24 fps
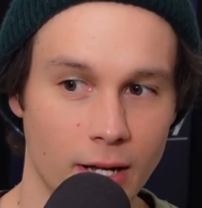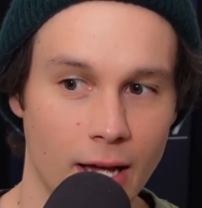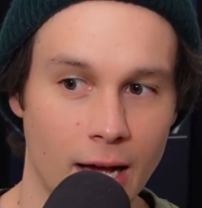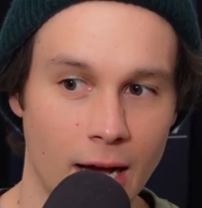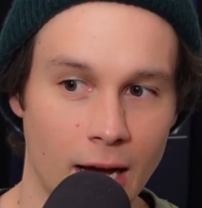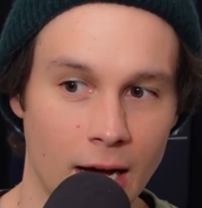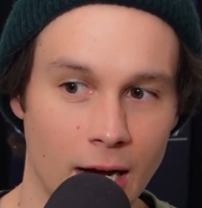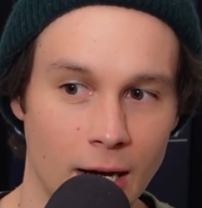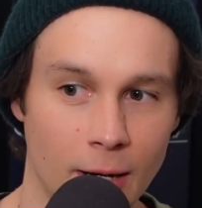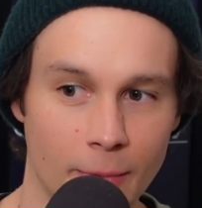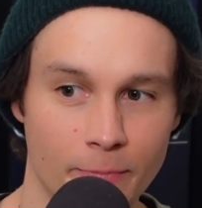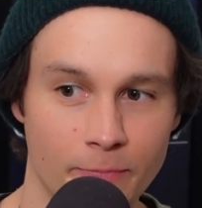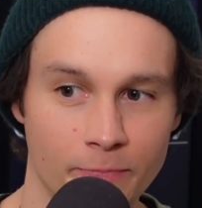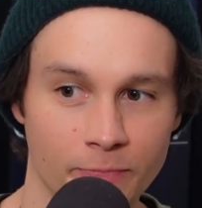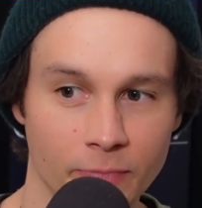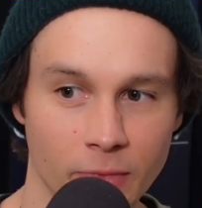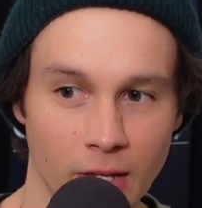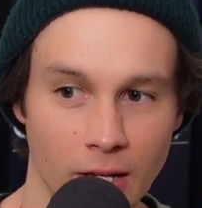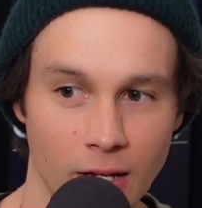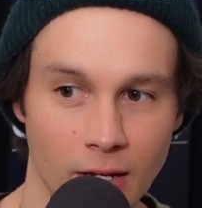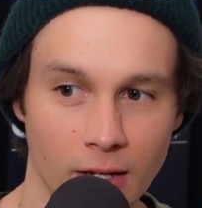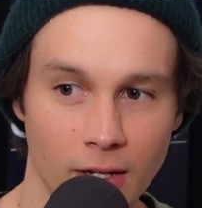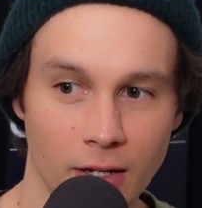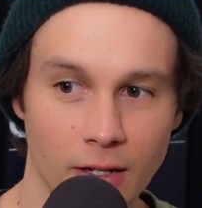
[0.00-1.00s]
Um,
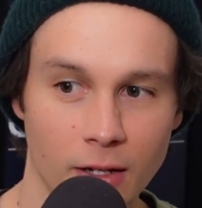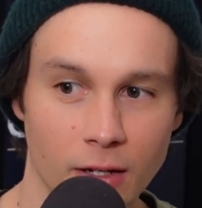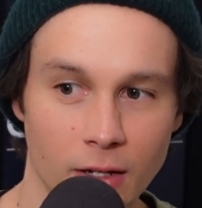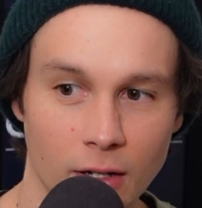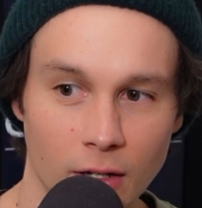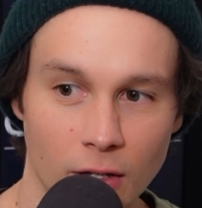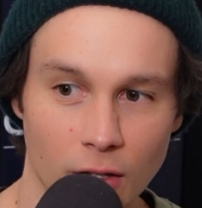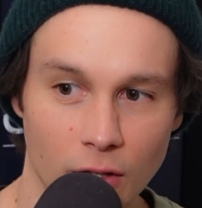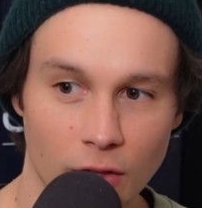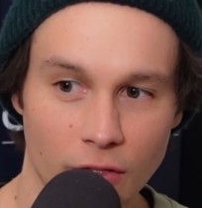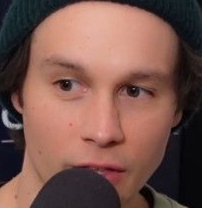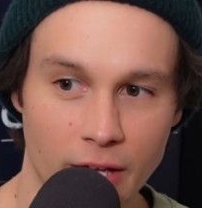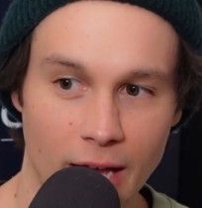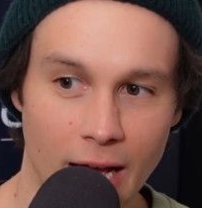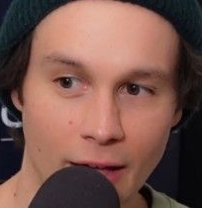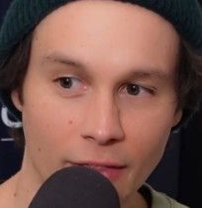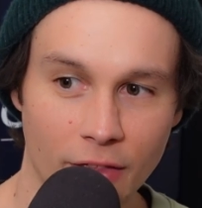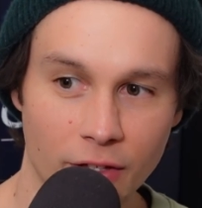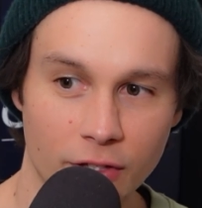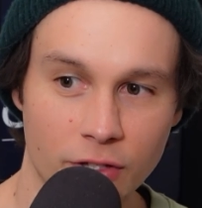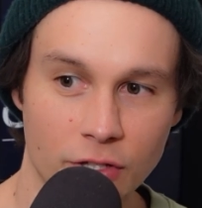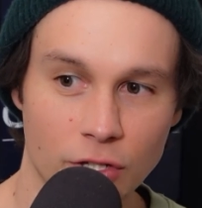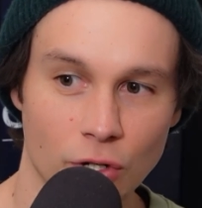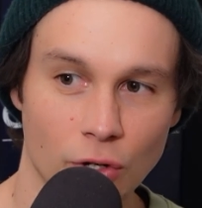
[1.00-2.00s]
the
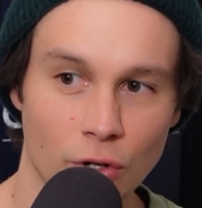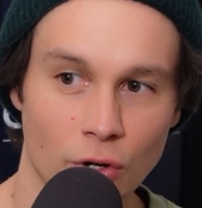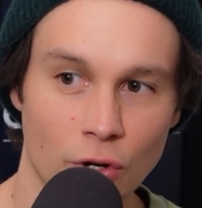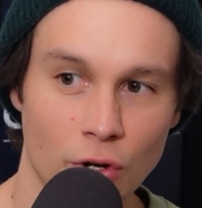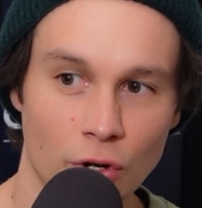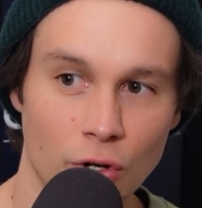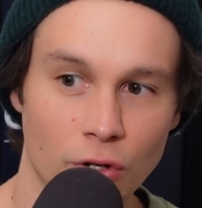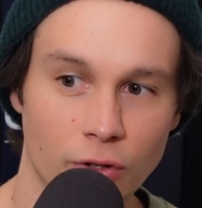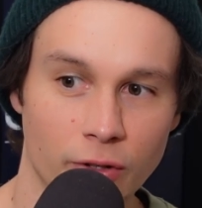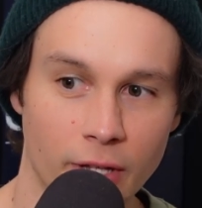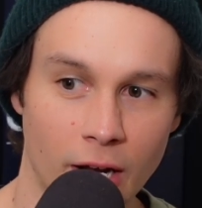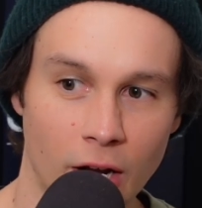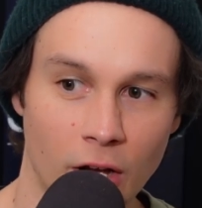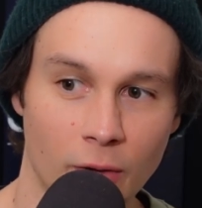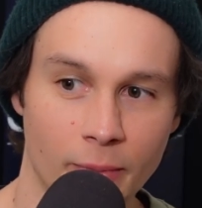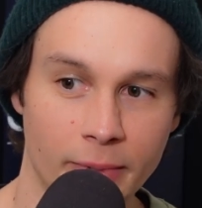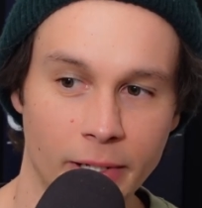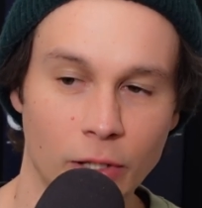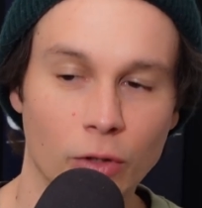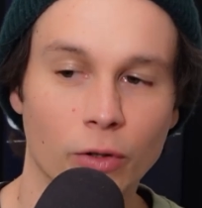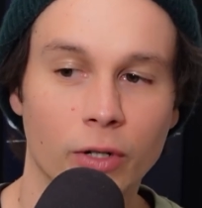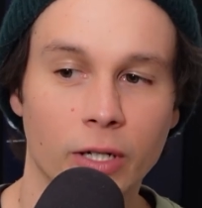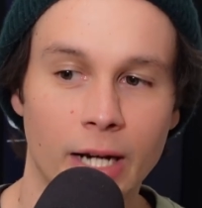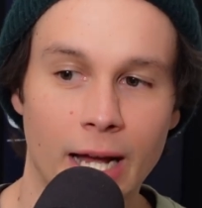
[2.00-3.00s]
other two that I've
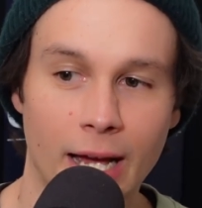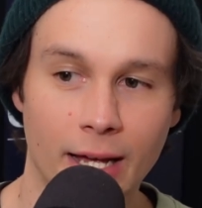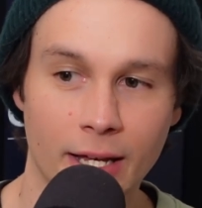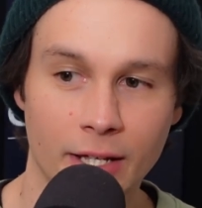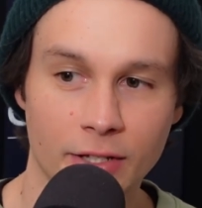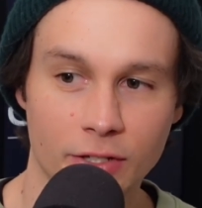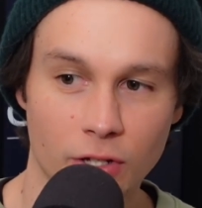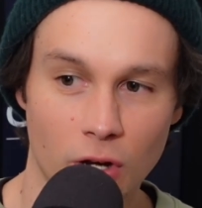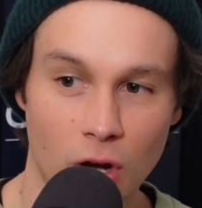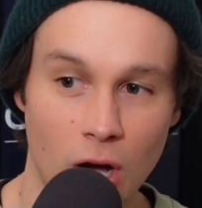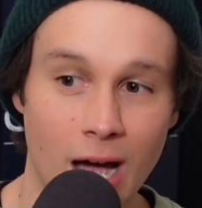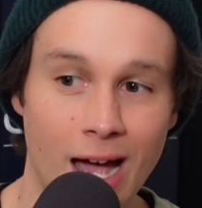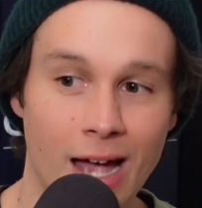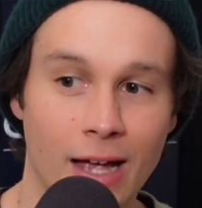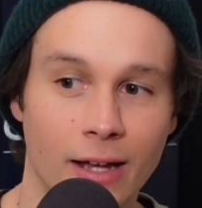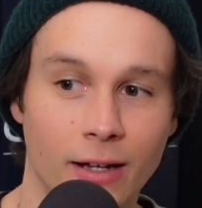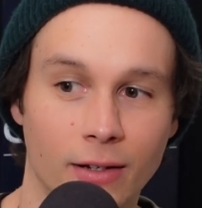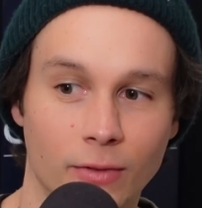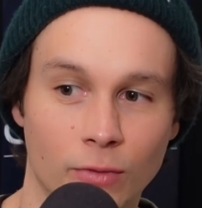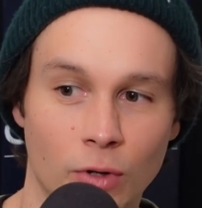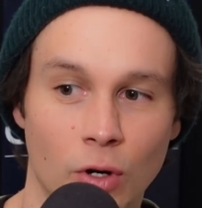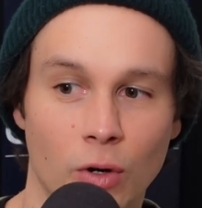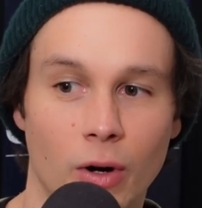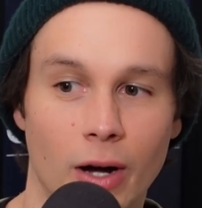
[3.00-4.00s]
been looking at is
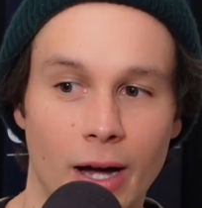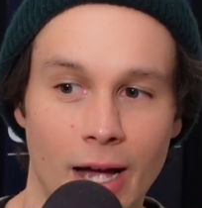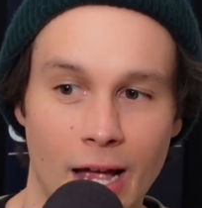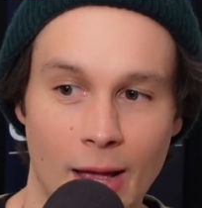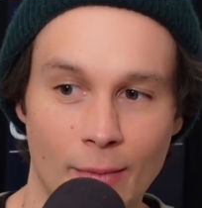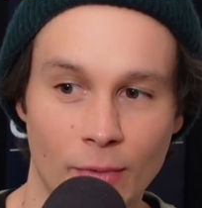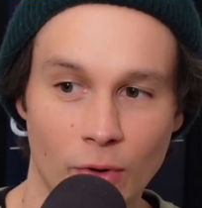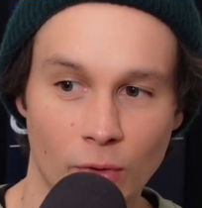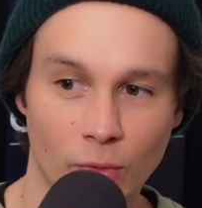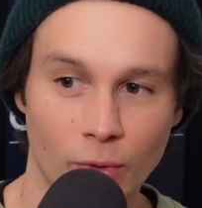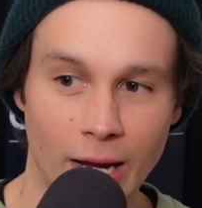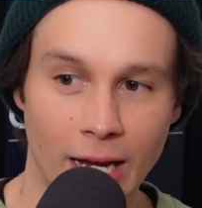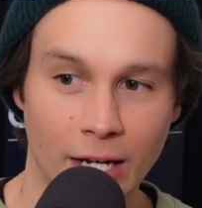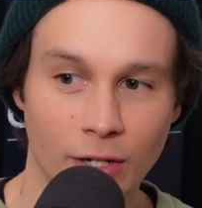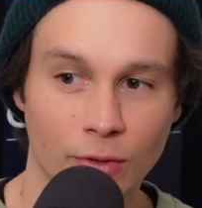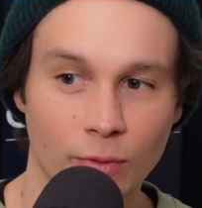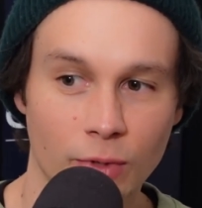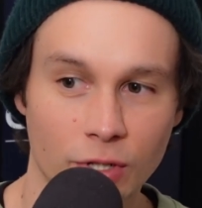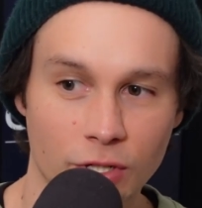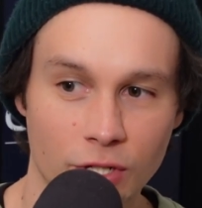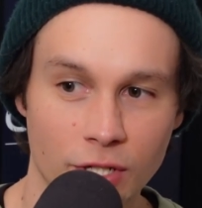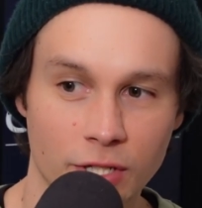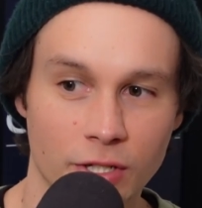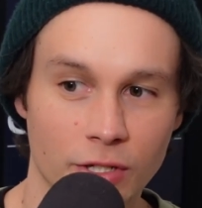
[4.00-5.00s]
I well I am a Ed
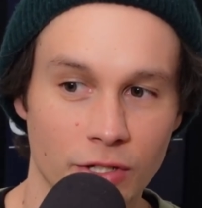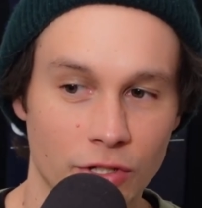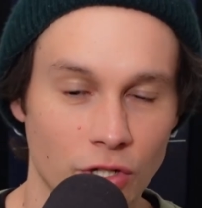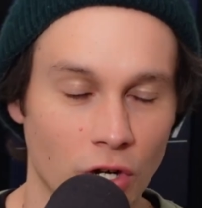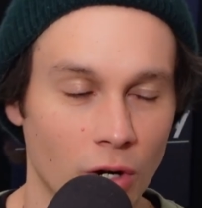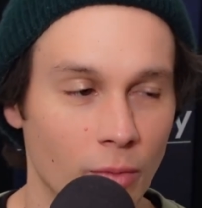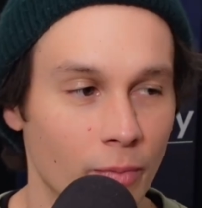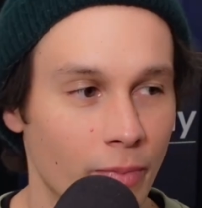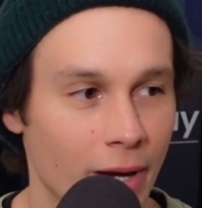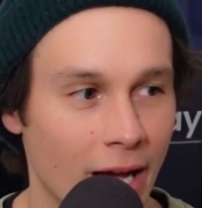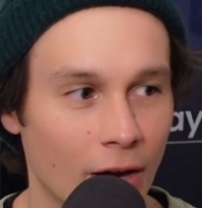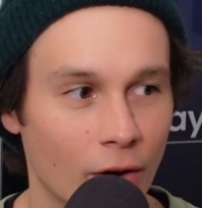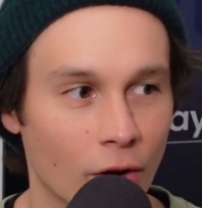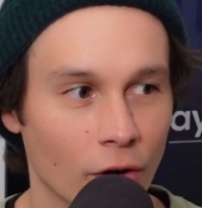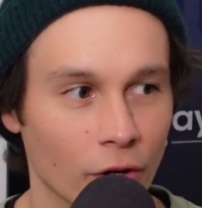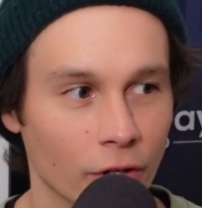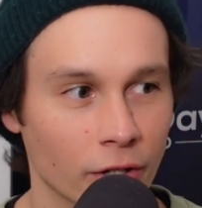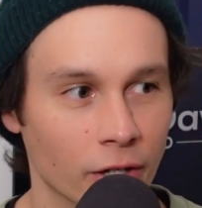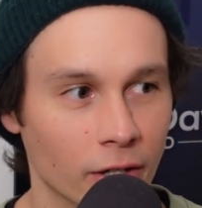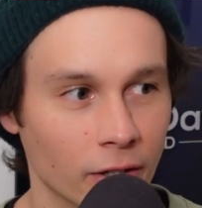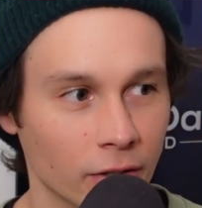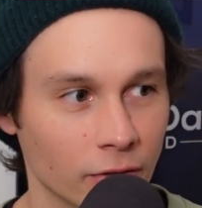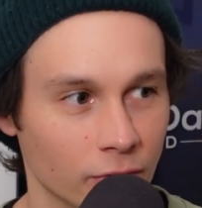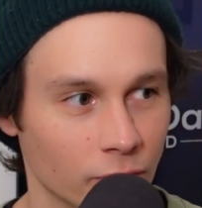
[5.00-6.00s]
Richards and Tom Powell
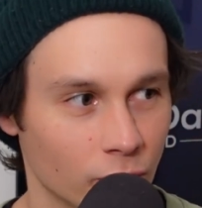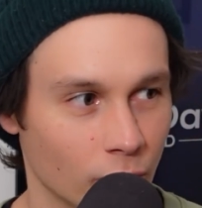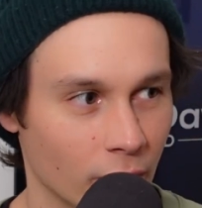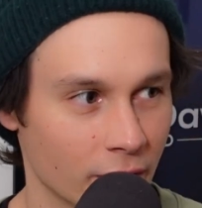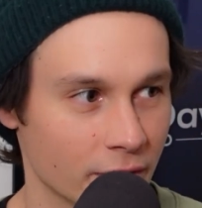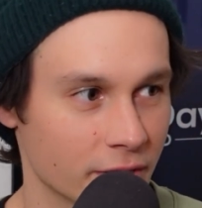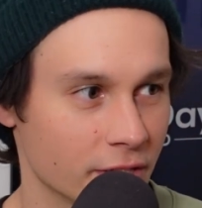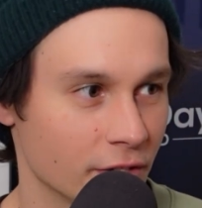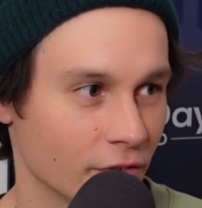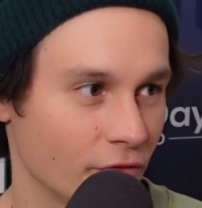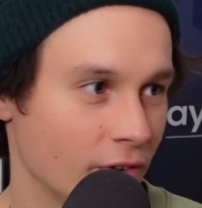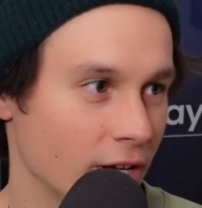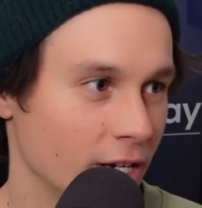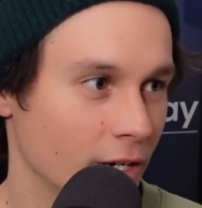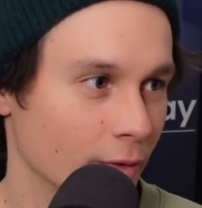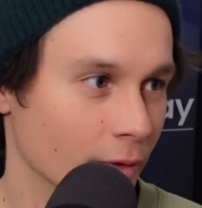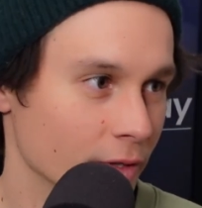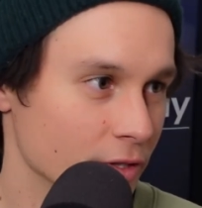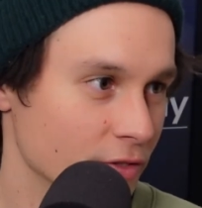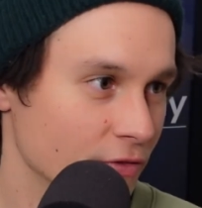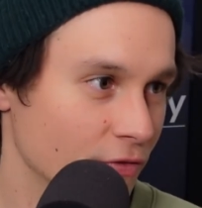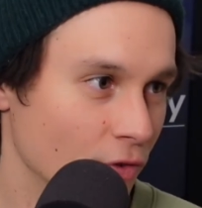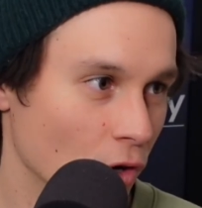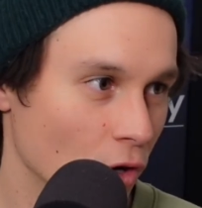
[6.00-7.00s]
owner. Yeah. One's defender,
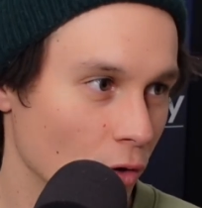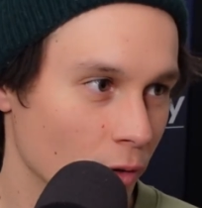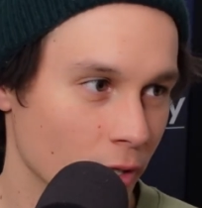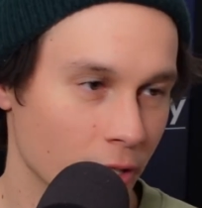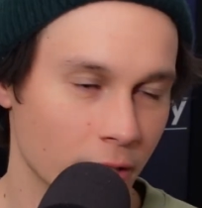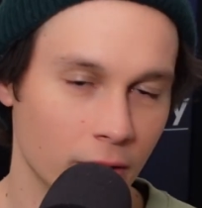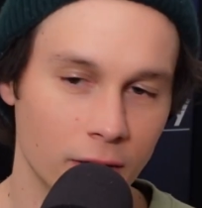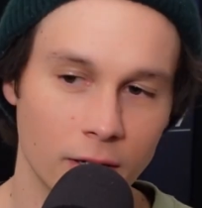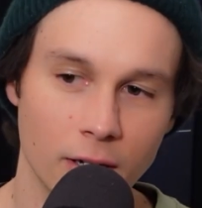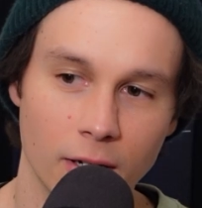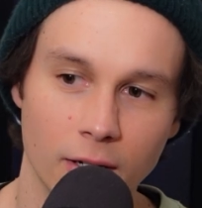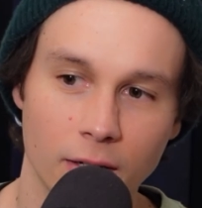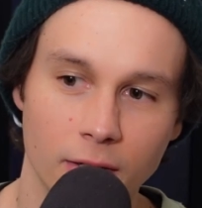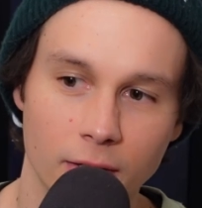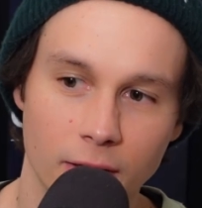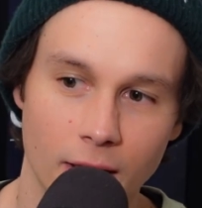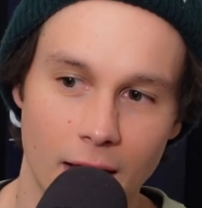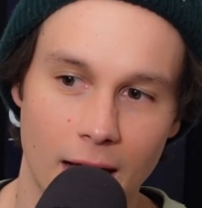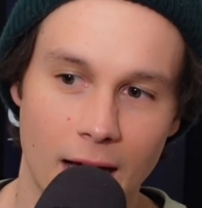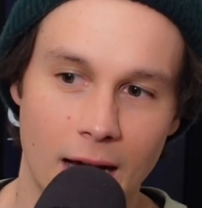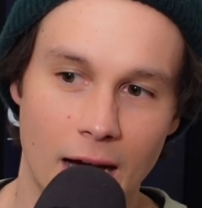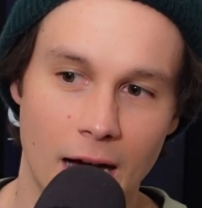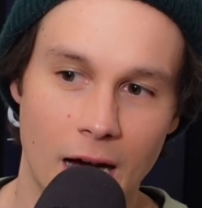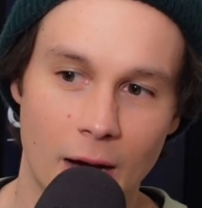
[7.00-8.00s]
one's forward. Yeah.
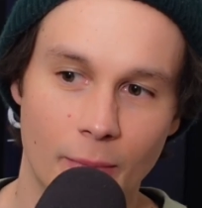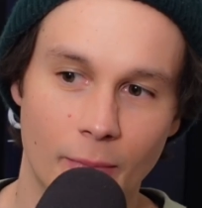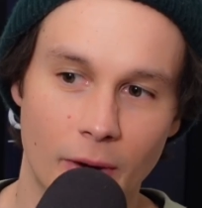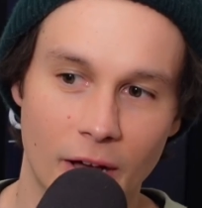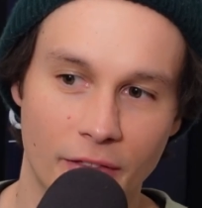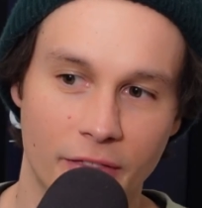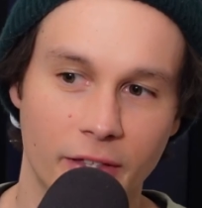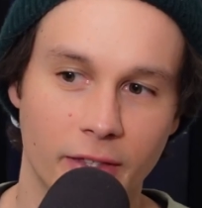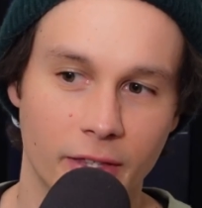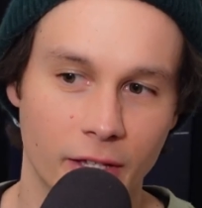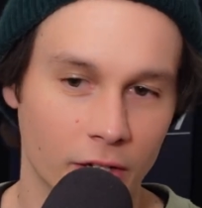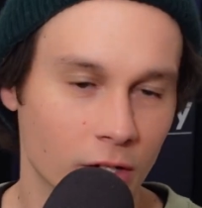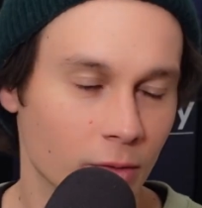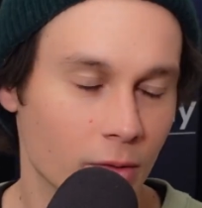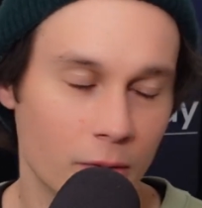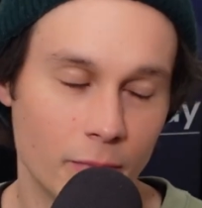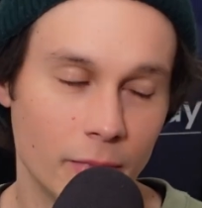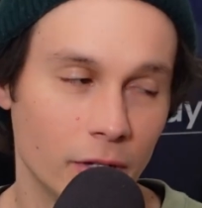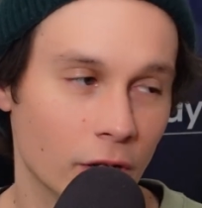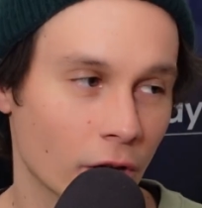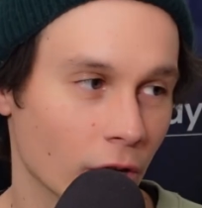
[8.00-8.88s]
Um, I think they're going to be mid